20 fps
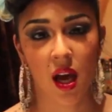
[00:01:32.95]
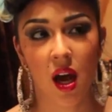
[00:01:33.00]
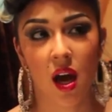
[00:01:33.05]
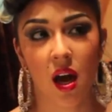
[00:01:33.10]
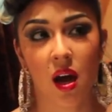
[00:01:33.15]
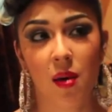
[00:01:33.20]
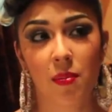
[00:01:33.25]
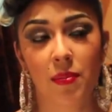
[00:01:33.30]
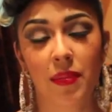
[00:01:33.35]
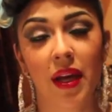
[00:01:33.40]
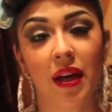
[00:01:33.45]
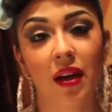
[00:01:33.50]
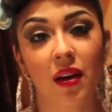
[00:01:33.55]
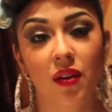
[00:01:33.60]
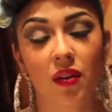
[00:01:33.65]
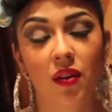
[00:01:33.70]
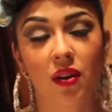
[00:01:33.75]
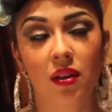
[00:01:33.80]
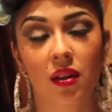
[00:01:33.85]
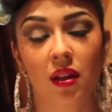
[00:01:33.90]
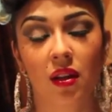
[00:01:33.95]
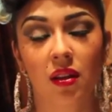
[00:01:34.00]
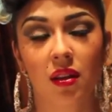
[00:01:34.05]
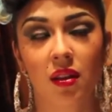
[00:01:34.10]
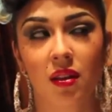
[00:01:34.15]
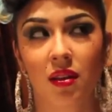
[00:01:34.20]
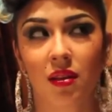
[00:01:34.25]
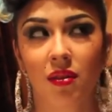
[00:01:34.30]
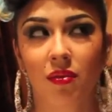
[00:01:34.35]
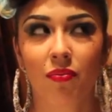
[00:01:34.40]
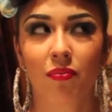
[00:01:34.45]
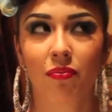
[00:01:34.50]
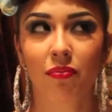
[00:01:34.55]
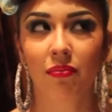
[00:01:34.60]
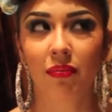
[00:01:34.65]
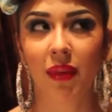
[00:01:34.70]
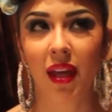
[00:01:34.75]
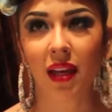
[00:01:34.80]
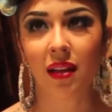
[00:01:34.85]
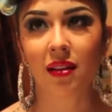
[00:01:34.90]
Now,
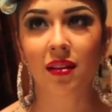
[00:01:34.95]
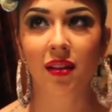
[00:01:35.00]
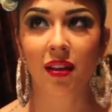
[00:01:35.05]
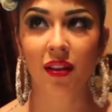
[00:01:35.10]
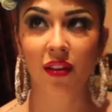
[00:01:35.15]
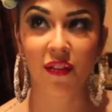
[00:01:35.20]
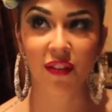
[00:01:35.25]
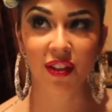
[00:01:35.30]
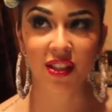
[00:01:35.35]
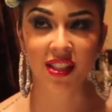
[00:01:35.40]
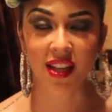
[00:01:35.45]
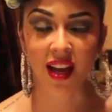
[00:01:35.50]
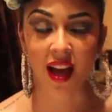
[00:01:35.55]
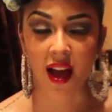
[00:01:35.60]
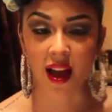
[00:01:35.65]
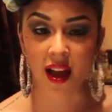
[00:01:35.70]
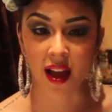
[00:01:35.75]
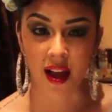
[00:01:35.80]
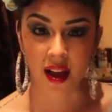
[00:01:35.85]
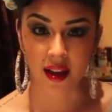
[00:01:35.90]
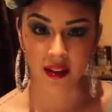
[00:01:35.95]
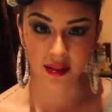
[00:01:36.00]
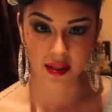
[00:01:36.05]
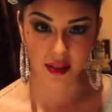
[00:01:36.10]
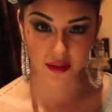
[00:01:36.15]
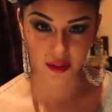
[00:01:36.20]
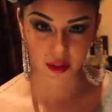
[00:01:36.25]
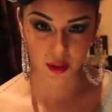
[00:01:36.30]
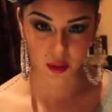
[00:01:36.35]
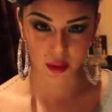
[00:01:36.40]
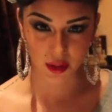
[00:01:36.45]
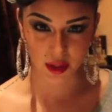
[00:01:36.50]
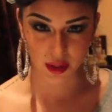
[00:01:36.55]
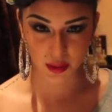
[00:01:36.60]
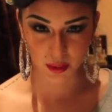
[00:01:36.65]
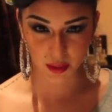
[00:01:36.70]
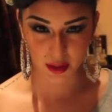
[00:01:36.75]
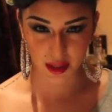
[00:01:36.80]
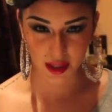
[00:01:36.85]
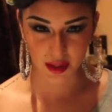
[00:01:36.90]
mainly the reason I had difficulty
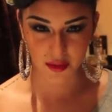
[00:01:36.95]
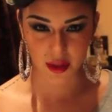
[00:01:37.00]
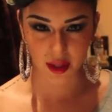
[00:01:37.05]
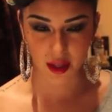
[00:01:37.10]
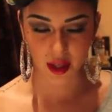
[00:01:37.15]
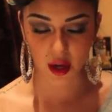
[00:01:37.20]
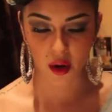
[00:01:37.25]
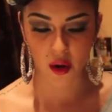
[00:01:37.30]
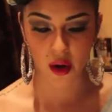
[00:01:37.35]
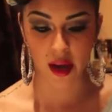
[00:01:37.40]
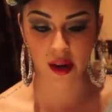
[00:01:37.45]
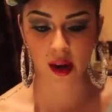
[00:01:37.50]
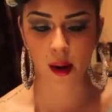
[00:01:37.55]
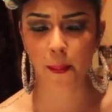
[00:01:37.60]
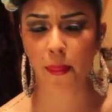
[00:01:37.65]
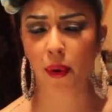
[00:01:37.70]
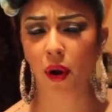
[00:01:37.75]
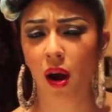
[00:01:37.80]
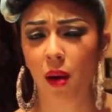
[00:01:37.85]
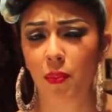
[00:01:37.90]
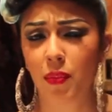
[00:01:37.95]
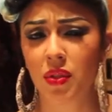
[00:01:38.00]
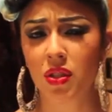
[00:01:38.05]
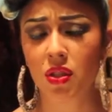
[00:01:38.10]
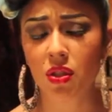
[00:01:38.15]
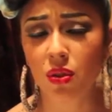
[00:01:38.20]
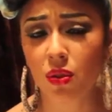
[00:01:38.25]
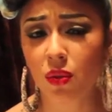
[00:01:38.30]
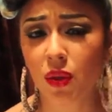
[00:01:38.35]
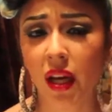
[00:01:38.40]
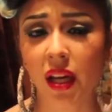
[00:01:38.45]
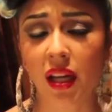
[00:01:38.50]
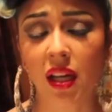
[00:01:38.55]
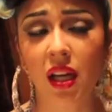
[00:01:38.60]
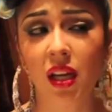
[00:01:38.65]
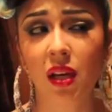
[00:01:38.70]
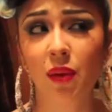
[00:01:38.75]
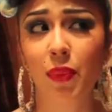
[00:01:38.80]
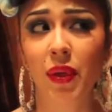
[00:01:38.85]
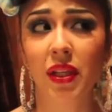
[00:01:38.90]
doing this video, and I promise you it
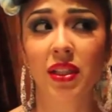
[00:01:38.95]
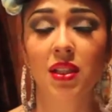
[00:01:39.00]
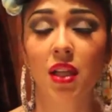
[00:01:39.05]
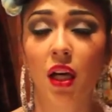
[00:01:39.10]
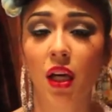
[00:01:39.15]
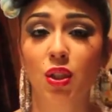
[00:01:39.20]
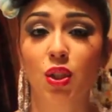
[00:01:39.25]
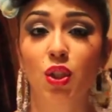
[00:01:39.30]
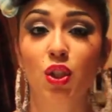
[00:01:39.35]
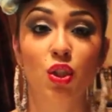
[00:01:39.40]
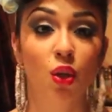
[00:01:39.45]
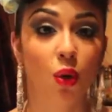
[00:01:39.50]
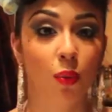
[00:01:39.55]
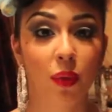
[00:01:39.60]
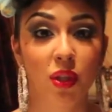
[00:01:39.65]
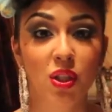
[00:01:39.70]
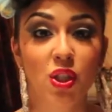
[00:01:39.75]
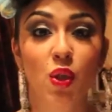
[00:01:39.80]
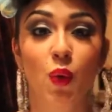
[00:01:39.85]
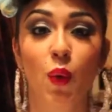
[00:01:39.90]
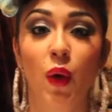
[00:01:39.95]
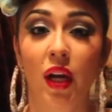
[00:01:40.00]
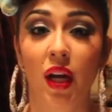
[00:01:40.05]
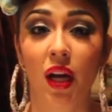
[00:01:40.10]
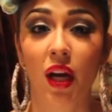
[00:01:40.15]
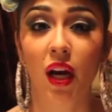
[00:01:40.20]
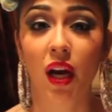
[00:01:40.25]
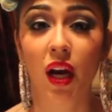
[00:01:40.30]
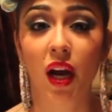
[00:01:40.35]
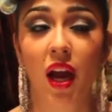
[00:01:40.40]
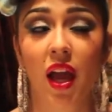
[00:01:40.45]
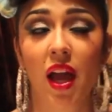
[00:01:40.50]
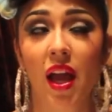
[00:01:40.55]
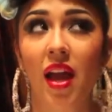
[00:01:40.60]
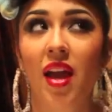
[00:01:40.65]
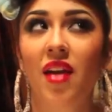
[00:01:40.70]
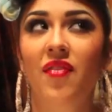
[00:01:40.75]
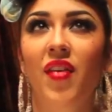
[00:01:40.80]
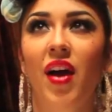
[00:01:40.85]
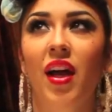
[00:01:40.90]
could have been done so much quicker
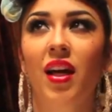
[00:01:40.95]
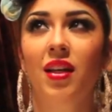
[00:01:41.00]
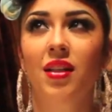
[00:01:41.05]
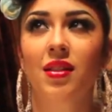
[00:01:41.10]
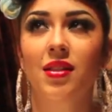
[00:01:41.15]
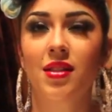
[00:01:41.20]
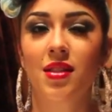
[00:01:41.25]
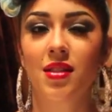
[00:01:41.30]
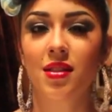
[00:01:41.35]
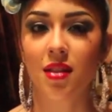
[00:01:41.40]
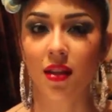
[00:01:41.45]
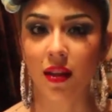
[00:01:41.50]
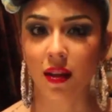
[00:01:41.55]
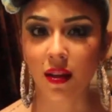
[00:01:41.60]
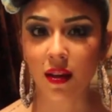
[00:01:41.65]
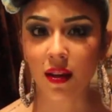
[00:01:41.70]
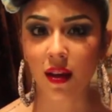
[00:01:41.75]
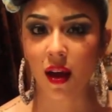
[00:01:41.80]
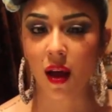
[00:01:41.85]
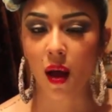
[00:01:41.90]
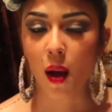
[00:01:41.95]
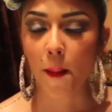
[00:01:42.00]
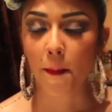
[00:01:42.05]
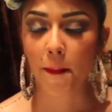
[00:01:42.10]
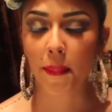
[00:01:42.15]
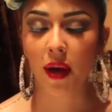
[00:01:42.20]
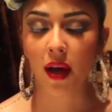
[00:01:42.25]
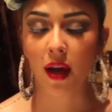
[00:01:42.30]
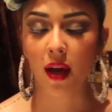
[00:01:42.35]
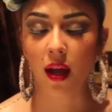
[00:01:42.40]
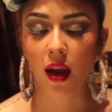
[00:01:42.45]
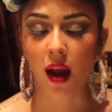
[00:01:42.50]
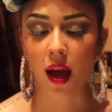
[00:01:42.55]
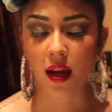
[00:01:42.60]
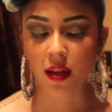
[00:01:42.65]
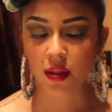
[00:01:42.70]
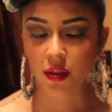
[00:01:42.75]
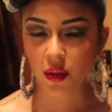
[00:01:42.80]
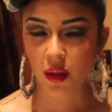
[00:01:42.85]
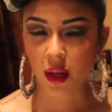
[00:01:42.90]
if I could see, but
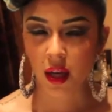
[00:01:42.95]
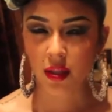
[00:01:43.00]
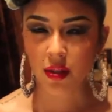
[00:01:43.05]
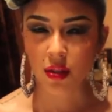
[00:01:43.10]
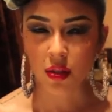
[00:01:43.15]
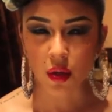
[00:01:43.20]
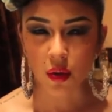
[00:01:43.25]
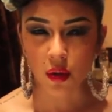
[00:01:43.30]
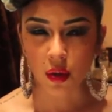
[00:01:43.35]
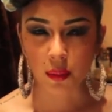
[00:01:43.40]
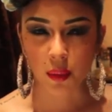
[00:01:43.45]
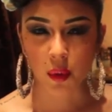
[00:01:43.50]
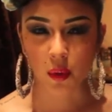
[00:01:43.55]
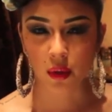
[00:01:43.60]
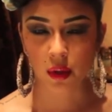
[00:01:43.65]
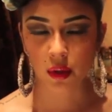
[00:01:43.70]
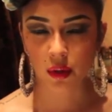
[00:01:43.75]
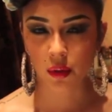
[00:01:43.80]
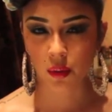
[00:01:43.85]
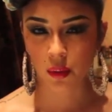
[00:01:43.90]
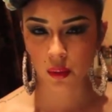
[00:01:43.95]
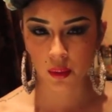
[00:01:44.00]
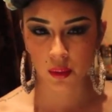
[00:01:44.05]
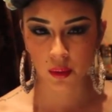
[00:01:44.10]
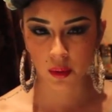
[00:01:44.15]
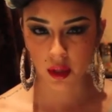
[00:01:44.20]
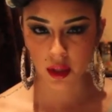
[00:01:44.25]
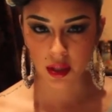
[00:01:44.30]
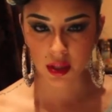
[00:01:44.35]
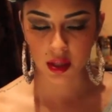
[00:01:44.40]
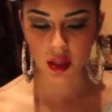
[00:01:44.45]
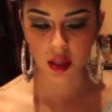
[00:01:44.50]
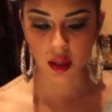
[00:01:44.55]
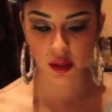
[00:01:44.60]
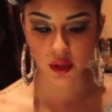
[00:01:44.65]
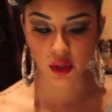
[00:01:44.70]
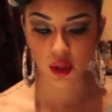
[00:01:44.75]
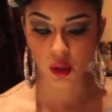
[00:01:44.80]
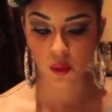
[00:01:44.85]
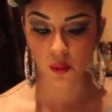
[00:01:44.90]
as you guys know, I'm going through this
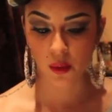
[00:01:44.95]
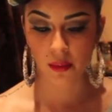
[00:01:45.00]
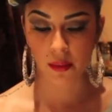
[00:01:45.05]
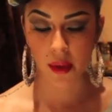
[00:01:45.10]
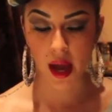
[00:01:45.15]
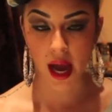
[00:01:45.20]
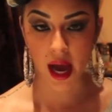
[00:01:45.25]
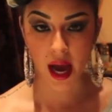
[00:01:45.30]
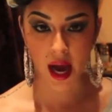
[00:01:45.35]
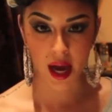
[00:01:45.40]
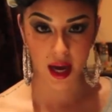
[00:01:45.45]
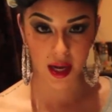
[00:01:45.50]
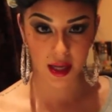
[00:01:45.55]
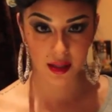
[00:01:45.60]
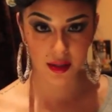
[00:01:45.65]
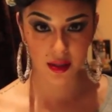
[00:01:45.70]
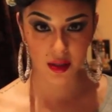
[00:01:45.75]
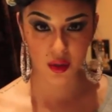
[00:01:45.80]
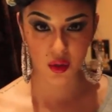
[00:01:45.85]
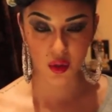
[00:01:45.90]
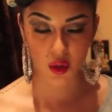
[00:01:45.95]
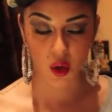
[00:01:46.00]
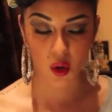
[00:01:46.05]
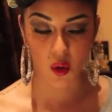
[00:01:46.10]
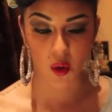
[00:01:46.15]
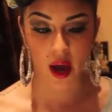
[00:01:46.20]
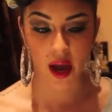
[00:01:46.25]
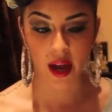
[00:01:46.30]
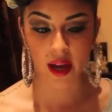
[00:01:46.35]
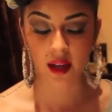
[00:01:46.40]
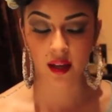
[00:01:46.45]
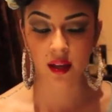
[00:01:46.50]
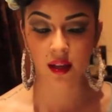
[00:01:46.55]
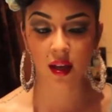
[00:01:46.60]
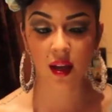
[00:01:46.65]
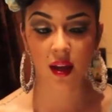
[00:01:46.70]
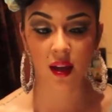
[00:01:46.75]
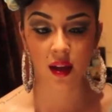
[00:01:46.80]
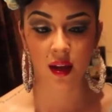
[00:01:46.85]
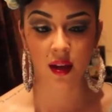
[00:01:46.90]
issue with my eyes, so I
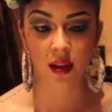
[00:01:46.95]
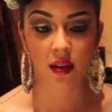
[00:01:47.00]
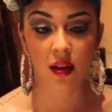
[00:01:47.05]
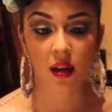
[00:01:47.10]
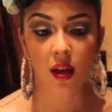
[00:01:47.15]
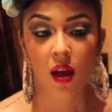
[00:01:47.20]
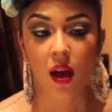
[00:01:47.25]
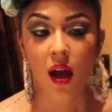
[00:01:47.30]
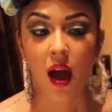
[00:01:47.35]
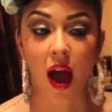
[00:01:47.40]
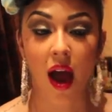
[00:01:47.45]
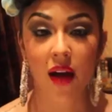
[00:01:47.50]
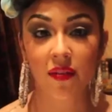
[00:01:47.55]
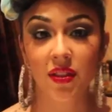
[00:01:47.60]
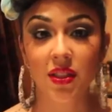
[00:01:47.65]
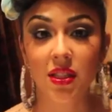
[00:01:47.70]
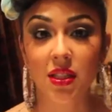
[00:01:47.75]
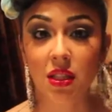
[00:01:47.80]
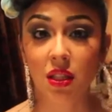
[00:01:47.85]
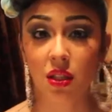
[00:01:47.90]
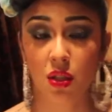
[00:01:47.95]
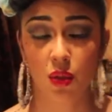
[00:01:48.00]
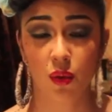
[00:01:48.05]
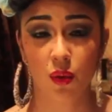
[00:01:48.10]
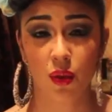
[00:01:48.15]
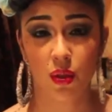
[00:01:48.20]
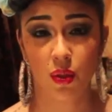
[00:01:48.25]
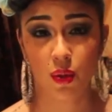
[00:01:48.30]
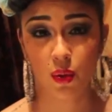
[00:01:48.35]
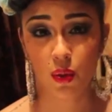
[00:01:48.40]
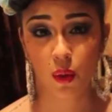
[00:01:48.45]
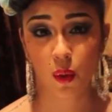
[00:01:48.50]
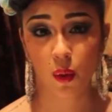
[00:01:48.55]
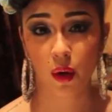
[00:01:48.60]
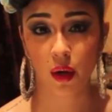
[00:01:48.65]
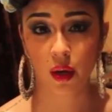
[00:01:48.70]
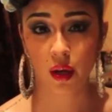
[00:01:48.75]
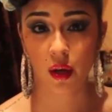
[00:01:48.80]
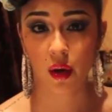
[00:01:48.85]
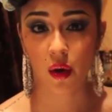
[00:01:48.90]
can't obviously do a
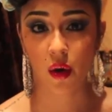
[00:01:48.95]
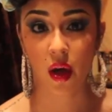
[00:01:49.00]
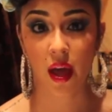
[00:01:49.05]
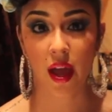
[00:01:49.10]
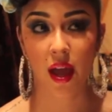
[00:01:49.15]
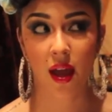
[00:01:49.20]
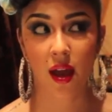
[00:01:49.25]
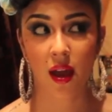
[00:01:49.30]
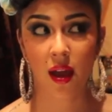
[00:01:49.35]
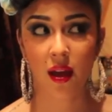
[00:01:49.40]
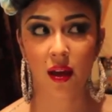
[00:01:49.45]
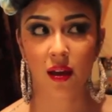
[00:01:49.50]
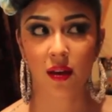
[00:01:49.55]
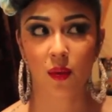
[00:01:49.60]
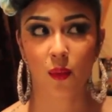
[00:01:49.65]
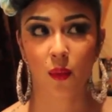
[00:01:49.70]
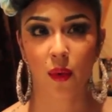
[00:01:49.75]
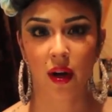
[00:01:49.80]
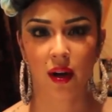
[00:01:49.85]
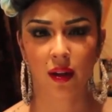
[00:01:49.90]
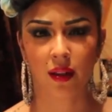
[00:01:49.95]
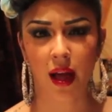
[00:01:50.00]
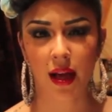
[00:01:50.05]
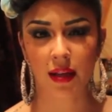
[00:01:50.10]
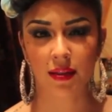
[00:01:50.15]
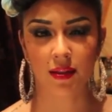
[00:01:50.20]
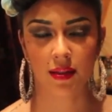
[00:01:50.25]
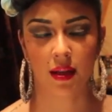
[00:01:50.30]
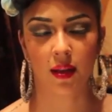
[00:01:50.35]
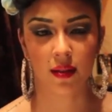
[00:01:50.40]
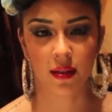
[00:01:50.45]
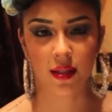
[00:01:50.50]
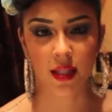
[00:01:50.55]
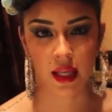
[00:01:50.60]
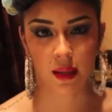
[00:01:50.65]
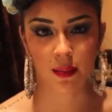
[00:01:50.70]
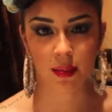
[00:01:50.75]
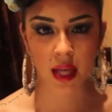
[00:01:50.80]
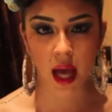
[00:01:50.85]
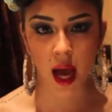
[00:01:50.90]
tutorial and wear glasses at the
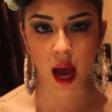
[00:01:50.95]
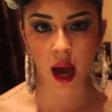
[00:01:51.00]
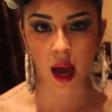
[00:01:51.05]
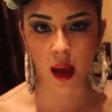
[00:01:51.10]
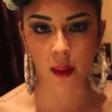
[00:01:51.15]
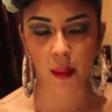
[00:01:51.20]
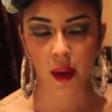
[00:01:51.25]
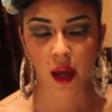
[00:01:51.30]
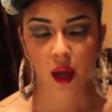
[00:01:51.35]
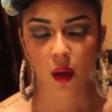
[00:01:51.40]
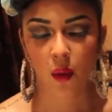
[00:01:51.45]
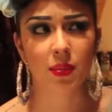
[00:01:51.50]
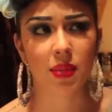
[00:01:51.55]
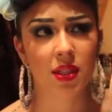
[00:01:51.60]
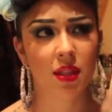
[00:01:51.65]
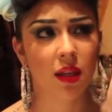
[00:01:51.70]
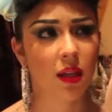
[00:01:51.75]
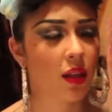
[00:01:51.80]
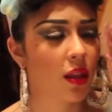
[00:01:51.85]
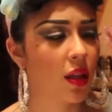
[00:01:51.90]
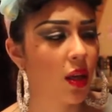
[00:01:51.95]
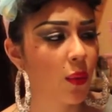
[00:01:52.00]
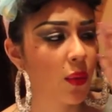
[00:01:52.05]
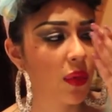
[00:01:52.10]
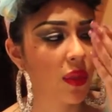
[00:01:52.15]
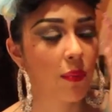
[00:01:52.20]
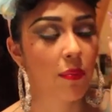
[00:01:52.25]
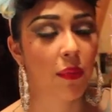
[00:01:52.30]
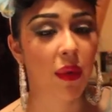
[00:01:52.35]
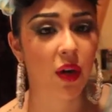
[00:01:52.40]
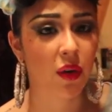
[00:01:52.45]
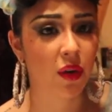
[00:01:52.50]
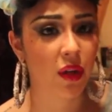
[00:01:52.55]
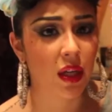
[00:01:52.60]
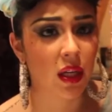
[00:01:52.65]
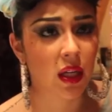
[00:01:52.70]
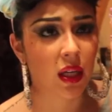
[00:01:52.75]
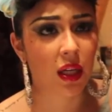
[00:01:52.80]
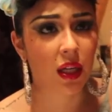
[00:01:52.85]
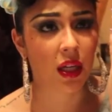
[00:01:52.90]
same time. I'm sitting there with a mirror
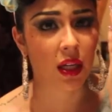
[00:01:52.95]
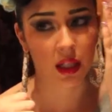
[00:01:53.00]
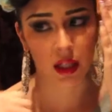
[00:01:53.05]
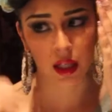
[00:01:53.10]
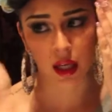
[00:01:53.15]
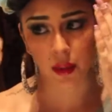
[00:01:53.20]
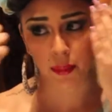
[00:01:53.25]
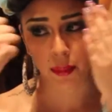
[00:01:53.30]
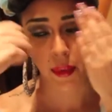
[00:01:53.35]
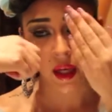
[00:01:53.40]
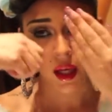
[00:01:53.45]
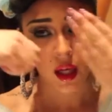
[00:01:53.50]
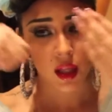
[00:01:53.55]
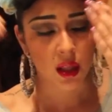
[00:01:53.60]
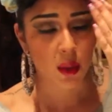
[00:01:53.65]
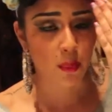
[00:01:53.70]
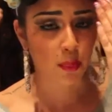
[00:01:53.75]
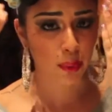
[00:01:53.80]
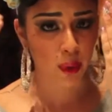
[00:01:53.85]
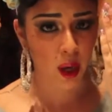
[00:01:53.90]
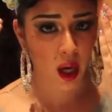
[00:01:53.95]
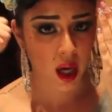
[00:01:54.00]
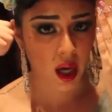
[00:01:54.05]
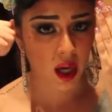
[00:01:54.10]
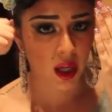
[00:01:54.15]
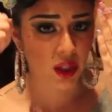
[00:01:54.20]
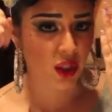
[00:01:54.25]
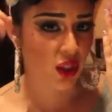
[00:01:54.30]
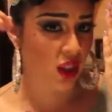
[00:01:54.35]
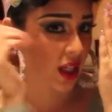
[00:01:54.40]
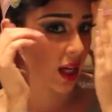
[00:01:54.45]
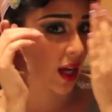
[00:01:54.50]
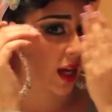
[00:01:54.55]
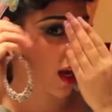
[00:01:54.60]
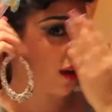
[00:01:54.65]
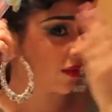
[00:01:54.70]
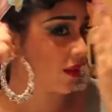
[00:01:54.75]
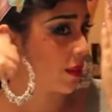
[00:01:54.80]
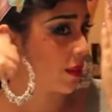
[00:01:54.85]
and the brush, and I have to